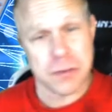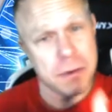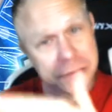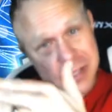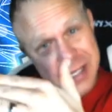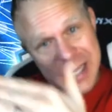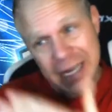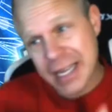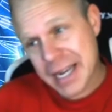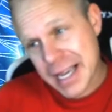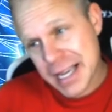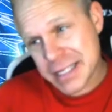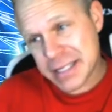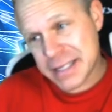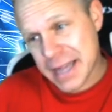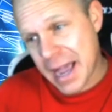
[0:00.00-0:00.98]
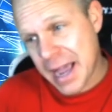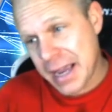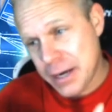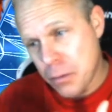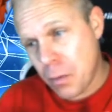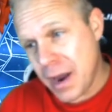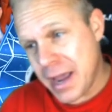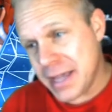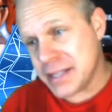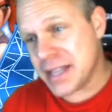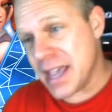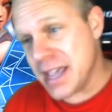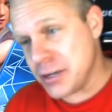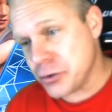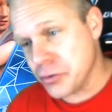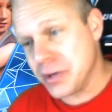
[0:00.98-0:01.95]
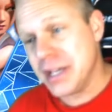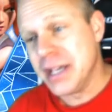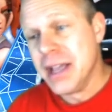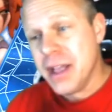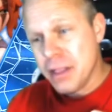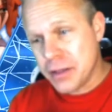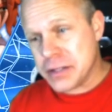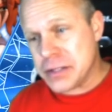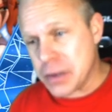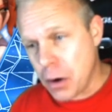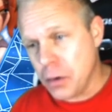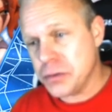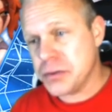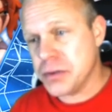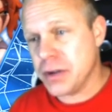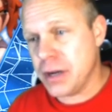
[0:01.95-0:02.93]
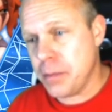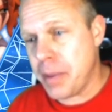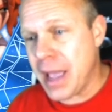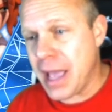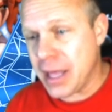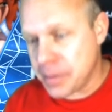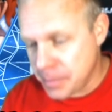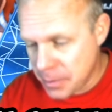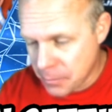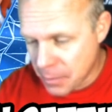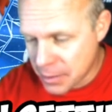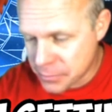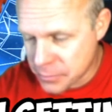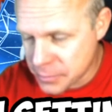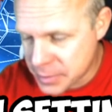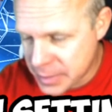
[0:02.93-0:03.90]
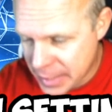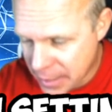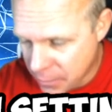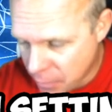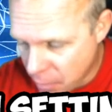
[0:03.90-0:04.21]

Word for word: I was thinking a sideways entry that's also going to path me right through the town